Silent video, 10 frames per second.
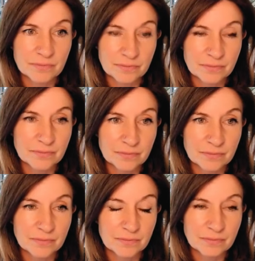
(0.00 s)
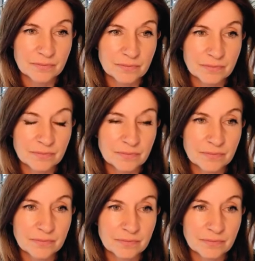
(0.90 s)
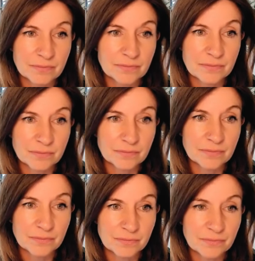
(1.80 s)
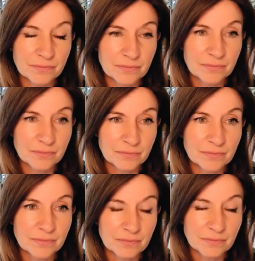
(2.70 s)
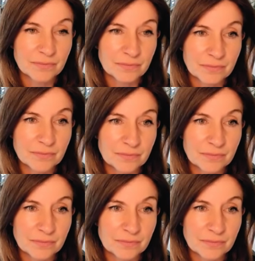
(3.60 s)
(not speaking)